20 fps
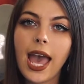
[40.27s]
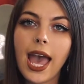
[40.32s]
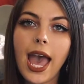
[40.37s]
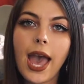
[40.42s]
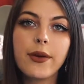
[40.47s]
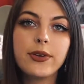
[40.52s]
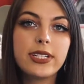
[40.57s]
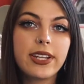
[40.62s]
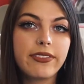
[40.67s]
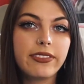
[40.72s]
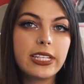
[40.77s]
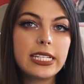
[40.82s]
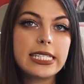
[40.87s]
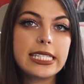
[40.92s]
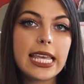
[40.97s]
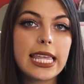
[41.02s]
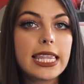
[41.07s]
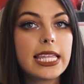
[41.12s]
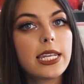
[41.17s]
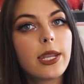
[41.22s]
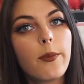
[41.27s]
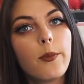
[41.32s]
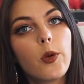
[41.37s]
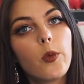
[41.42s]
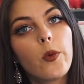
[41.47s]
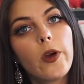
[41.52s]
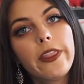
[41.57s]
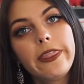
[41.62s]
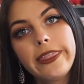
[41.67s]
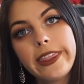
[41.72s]
I would definitely say the number
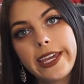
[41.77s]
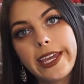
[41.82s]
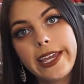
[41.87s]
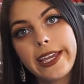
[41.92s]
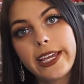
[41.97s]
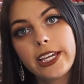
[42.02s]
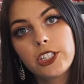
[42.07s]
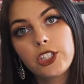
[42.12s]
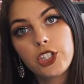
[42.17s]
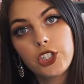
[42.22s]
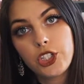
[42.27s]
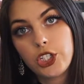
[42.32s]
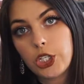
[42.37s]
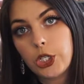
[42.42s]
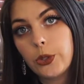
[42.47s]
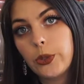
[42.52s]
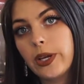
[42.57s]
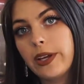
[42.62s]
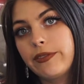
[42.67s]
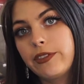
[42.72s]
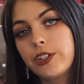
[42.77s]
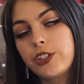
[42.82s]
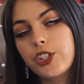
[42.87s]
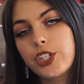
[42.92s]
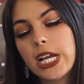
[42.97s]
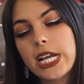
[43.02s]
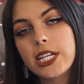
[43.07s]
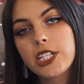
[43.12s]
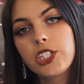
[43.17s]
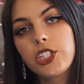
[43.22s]
one thing to do if you're
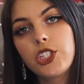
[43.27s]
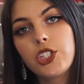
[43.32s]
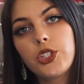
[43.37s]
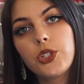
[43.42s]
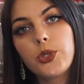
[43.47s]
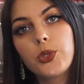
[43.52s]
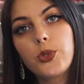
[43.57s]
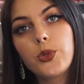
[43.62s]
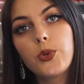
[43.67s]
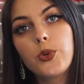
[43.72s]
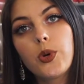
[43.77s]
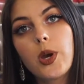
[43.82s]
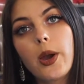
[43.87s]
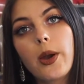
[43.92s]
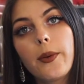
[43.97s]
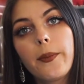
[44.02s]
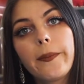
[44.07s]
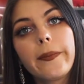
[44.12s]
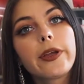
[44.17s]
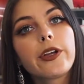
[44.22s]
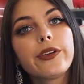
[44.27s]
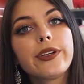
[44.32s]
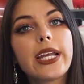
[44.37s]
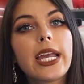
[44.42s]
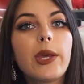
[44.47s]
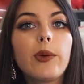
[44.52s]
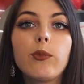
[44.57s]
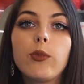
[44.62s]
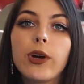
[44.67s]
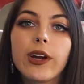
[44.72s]
trying to
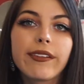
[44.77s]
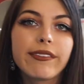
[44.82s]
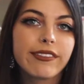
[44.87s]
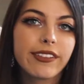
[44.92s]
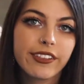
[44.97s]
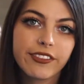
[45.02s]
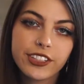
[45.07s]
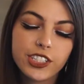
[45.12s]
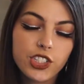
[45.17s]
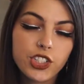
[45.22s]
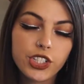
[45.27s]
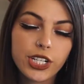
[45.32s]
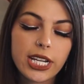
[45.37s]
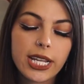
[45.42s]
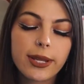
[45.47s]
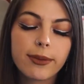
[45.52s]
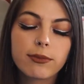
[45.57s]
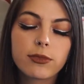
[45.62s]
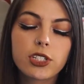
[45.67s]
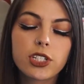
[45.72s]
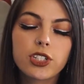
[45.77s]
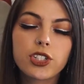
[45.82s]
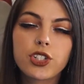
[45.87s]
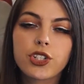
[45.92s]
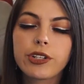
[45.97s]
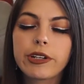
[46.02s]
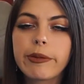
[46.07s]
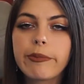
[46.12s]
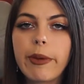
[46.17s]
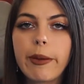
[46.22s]
create more vivid dreams and
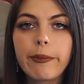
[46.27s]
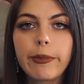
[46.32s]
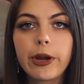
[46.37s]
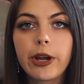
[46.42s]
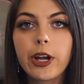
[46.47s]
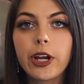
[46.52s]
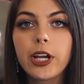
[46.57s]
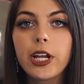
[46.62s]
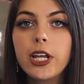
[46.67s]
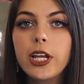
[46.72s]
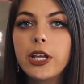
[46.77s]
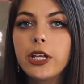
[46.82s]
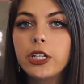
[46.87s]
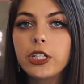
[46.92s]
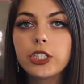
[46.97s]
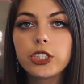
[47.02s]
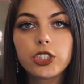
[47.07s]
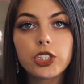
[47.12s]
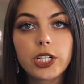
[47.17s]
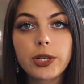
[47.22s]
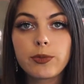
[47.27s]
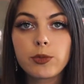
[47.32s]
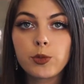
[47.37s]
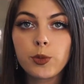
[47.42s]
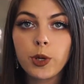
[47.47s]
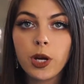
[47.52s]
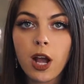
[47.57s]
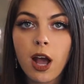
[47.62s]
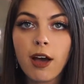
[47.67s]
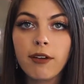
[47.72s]
to remember your dreams
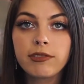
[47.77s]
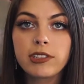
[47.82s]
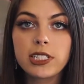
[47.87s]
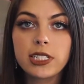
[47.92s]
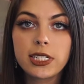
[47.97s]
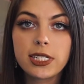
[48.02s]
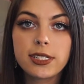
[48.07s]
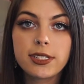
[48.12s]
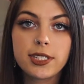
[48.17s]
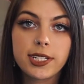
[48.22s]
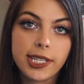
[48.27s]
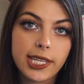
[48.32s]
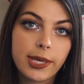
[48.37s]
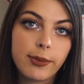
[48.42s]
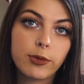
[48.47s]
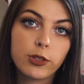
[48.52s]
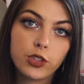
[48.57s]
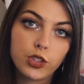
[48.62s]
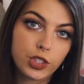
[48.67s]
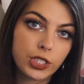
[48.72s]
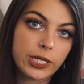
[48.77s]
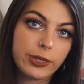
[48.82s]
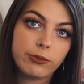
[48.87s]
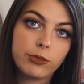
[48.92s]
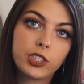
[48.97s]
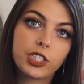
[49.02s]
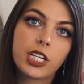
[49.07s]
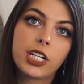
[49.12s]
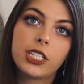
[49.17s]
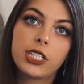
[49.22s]
more often is to keep a dream
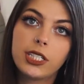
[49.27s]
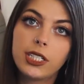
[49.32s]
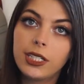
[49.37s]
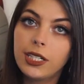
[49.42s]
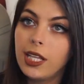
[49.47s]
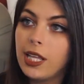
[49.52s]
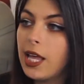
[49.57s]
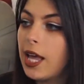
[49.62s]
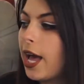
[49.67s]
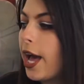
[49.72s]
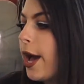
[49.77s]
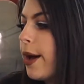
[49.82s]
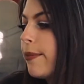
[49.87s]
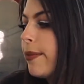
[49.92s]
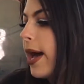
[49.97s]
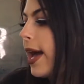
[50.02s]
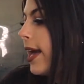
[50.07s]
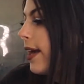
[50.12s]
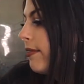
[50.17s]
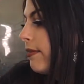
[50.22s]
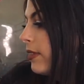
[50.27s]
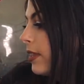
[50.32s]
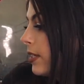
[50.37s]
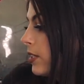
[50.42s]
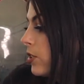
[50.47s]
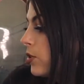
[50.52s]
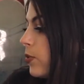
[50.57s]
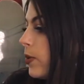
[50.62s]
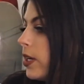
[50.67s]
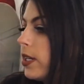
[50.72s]
journal. Um, I have
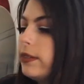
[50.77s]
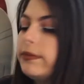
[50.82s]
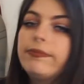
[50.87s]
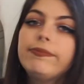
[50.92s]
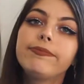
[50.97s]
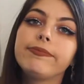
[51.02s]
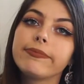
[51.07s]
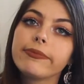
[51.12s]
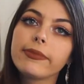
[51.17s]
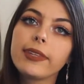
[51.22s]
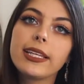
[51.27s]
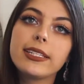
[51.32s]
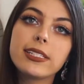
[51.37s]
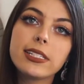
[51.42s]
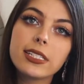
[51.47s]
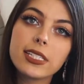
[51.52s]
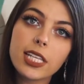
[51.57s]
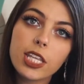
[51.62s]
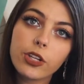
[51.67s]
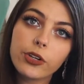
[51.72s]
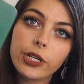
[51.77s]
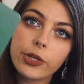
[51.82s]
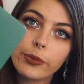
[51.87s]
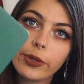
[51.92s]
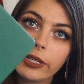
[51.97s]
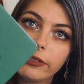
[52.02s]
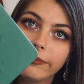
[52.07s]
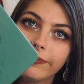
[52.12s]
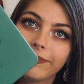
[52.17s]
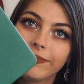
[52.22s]
this one. It's a Slytherin
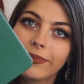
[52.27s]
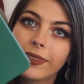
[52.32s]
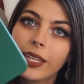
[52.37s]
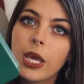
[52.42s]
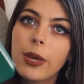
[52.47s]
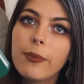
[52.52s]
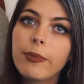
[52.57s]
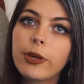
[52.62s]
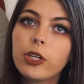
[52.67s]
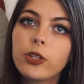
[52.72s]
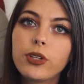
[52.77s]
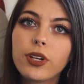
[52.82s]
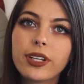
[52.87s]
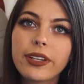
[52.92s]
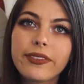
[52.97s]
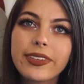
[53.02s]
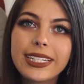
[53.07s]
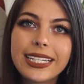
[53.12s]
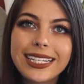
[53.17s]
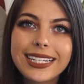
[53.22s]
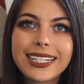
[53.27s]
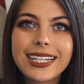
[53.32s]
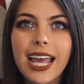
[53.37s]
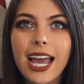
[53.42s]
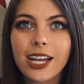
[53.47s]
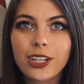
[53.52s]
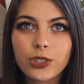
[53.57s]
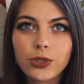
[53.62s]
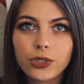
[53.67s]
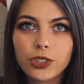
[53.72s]
one. But you don't even need an
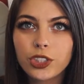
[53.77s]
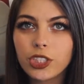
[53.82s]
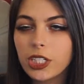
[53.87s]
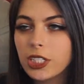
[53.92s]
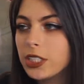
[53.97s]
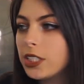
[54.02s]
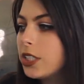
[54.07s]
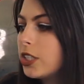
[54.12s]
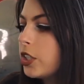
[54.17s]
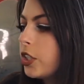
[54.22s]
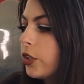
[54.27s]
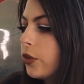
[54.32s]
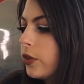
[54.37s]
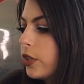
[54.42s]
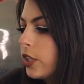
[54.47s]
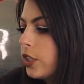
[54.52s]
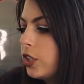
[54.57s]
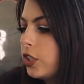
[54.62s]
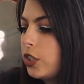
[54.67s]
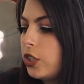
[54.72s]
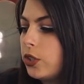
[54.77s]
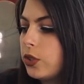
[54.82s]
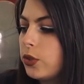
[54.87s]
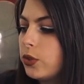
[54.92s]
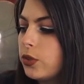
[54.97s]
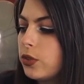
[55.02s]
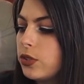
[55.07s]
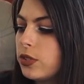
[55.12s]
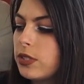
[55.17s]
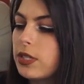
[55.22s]
actual journal. You can
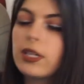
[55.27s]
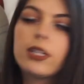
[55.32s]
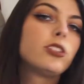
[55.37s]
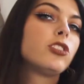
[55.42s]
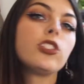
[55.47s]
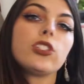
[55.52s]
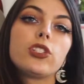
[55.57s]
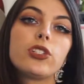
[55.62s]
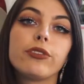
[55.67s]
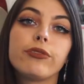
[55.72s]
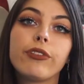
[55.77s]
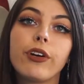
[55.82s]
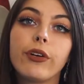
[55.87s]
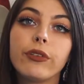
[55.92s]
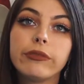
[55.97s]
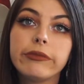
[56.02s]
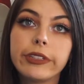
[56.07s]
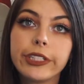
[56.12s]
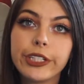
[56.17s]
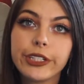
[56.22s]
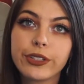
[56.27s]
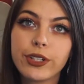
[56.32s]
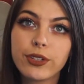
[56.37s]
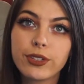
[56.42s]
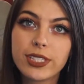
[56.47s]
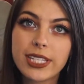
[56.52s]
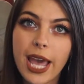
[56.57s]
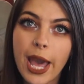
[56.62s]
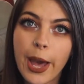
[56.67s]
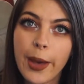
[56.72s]
use just your phone, your
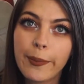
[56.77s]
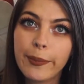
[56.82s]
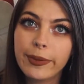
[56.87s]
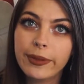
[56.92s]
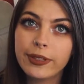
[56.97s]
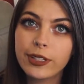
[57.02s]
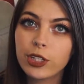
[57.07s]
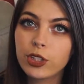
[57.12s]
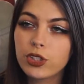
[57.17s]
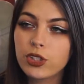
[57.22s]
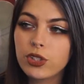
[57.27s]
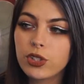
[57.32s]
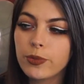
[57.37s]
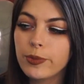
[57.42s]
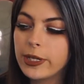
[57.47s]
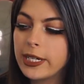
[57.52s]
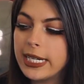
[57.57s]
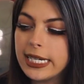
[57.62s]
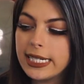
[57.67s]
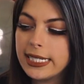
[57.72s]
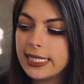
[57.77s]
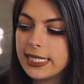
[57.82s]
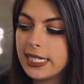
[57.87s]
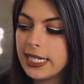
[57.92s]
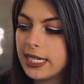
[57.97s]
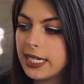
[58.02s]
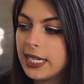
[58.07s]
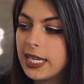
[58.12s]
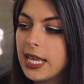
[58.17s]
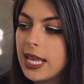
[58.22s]
notes app. It's super
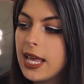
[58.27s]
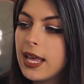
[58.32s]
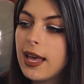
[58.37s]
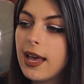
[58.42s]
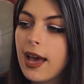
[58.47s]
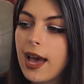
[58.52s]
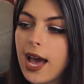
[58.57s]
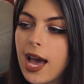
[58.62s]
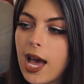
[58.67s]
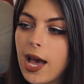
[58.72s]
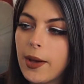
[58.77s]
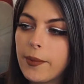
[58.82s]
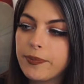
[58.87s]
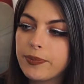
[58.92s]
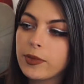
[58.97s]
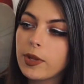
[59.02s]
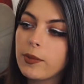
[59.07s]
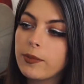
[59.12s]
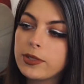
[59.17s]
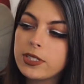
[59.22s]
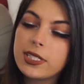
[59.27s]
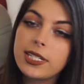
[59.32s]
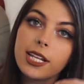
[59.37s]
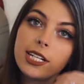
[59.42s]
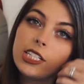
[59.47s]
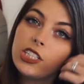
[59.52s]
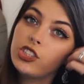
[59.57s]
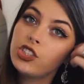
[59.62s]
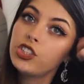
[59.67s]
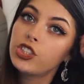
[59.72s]
easy. Um,
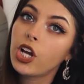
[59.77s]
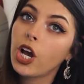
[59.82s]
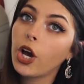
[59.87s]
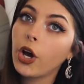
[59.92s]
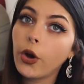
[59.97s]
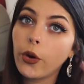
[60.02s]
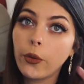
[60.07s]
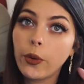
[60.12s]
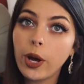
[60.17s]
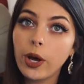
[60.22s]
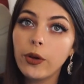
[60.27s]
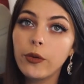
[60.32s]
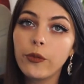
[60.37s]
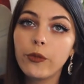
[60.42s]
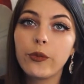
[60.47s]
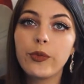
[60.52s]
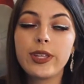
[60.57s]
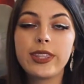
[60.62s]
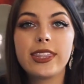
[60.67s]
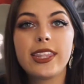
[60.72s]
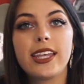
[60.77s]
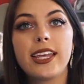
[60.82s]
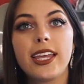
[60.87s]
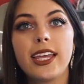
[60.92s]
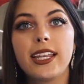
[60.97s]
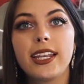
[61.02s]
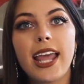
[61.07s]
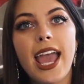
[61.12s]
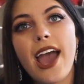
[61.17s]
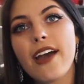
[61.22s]
studies show
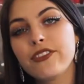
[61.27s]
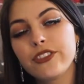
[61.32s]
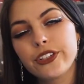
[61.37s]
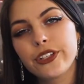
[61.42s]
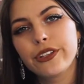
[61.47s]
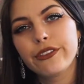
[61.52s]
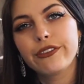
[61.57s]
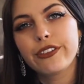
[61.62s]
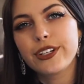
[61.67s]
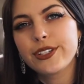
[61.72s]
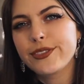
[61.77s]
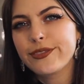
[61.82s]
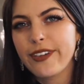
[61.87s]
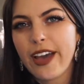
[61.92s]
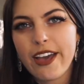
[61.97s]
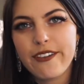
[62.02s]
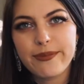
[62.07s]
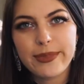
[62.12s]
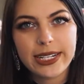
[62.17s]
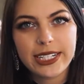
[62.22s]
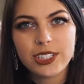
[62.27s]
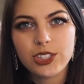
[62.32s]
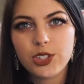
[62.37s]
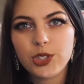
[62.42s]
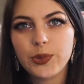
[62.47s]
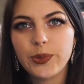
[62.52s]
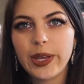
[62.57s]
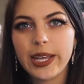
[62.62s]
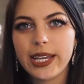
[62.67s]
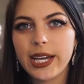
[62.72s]
within, after the first five minutes
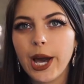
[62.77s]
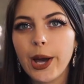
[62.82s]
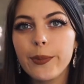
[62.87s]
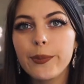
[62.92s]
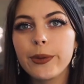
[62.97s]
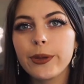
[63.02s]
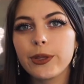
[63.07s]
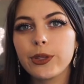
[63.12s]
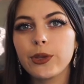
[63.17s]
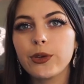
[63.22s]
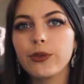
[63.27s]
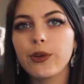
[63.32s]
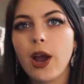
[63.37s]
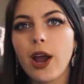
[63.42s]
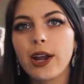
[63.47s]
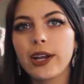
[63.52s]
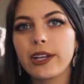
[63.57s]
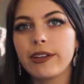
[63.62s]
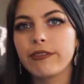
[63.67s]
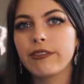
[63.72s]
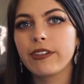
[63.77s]
you wake up, you already